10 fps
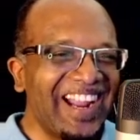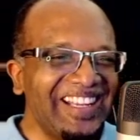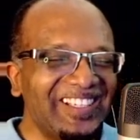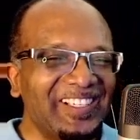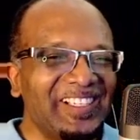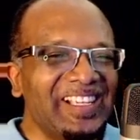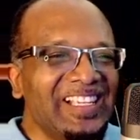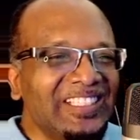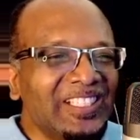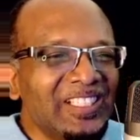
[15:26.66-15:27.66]
Right?
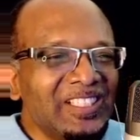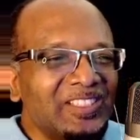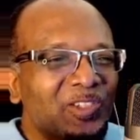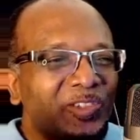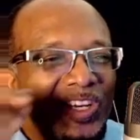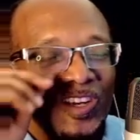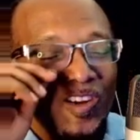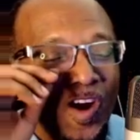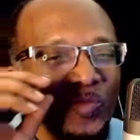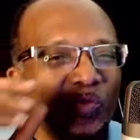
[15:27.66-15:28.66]
So the
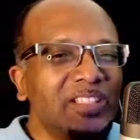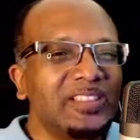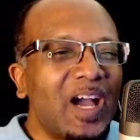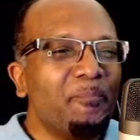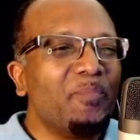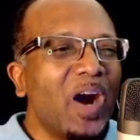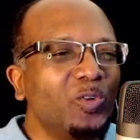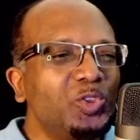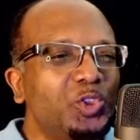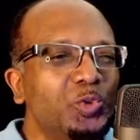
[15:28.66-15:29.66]
Lord was
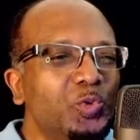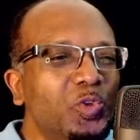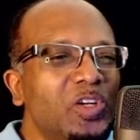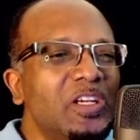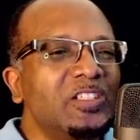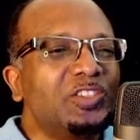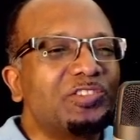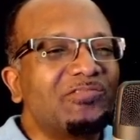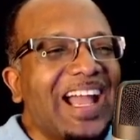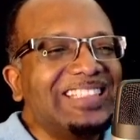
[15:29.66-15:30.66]
about to
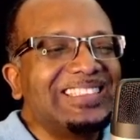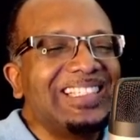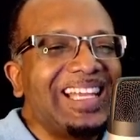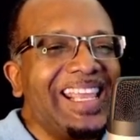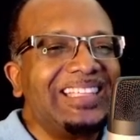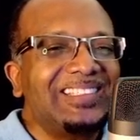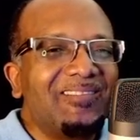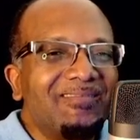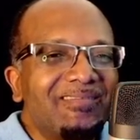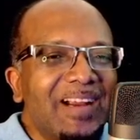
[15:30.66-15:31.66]
translate
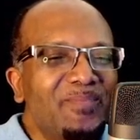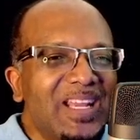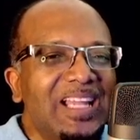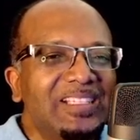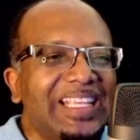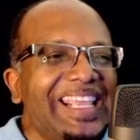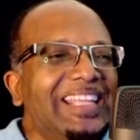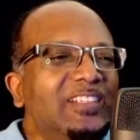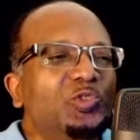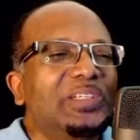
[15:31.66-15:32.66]
the remnant
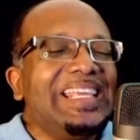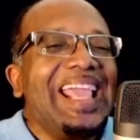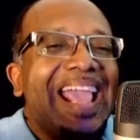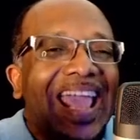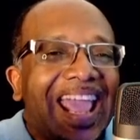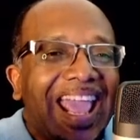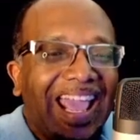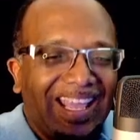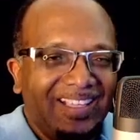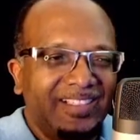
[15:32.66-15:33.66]
into the
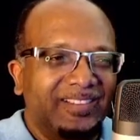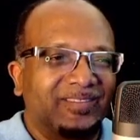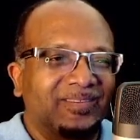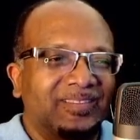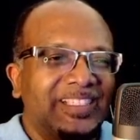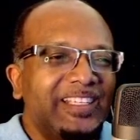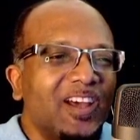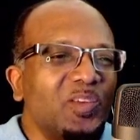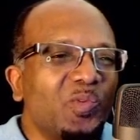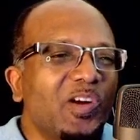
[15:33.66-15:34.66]
air.
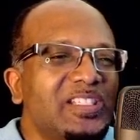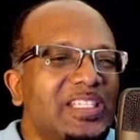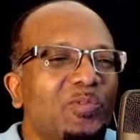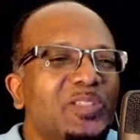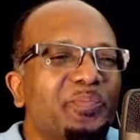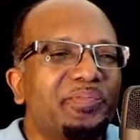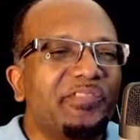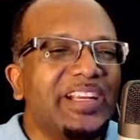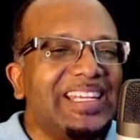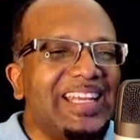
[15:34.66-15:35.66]
In other words, he was
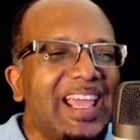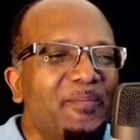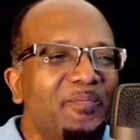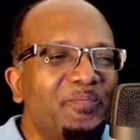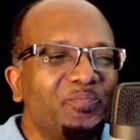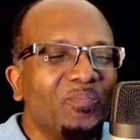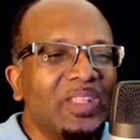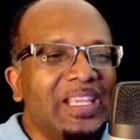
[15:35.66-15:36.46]
bringing them